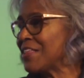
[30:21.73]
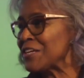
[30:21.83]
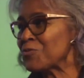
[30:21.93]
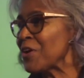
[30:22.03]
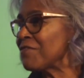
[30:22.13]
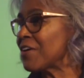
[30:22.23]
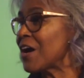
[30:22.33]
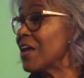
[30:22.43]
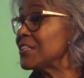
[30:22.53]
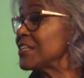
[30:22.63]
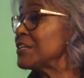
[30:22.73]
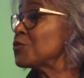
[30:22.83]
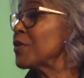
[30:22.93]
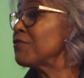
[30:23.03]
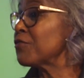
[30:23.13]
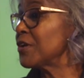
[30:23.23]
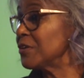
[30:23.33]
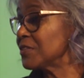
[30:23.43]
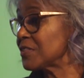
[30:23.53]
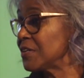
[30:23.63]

there's one for college, and there's one for adults.